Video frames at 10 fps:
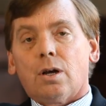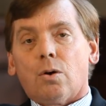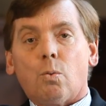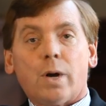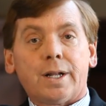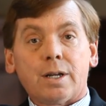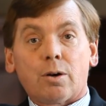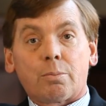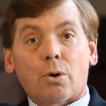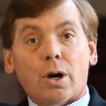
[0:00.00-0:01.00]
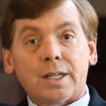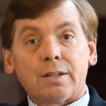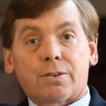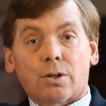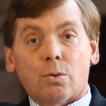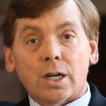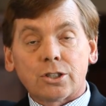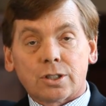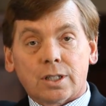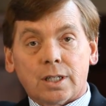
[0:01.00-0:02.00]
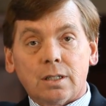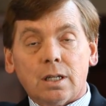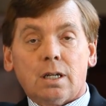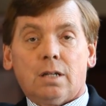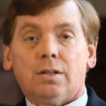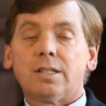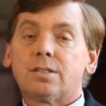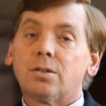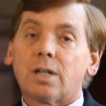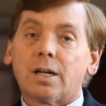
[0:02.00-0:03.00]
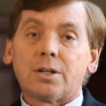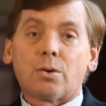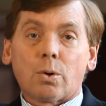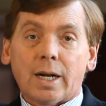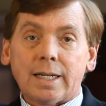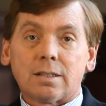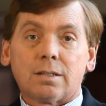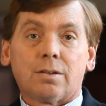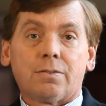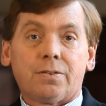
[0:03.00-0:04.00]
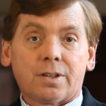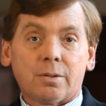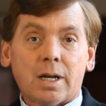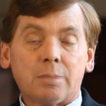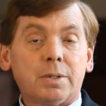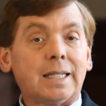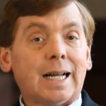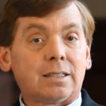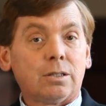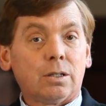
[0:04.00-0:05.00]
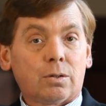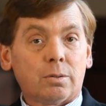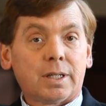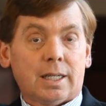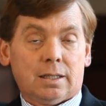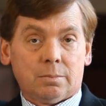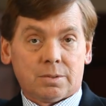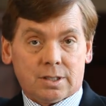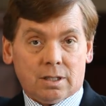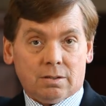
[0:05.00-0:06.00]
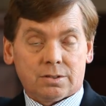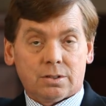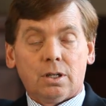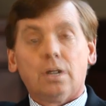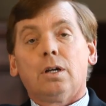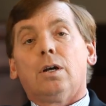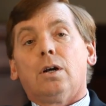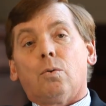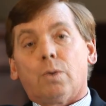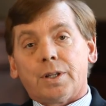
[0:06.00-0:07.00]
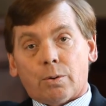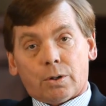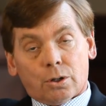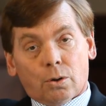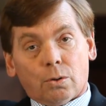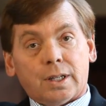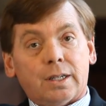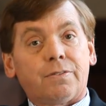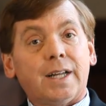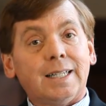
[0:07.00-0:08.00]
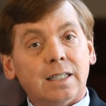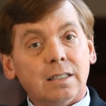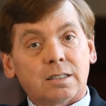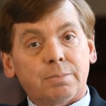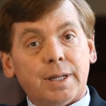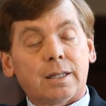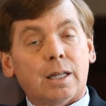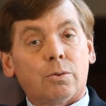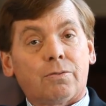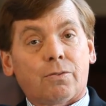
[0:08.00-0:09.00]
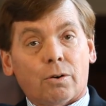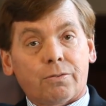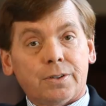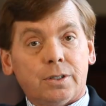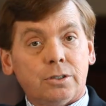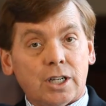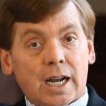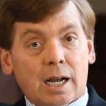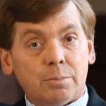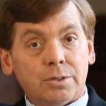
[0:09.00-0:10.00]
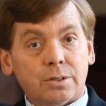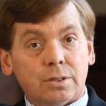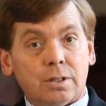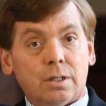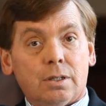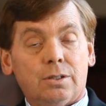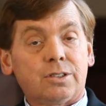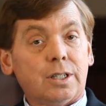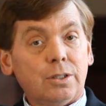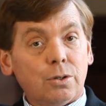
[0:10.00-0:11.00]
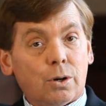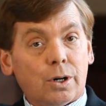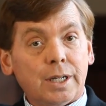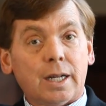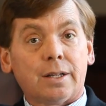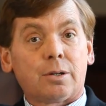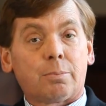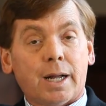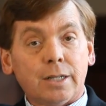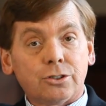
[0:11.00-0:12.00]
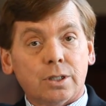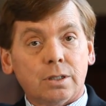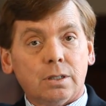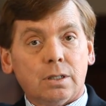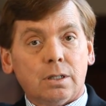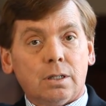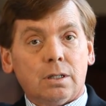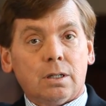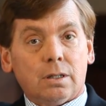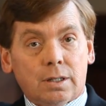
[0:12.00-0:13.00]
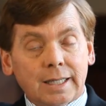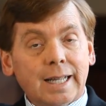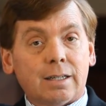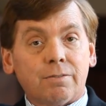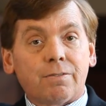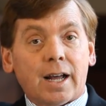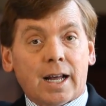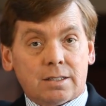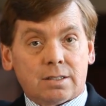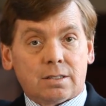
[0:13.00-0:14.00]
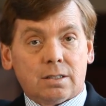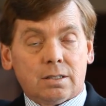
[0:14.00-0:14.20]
When they were brought in for questioning, they stood on their rights under the Fifth Amendment not to incriminate themselves. When they were told that if they didn't speak, they would forfeit their jobs, their seniority, and their pension, then they confessed.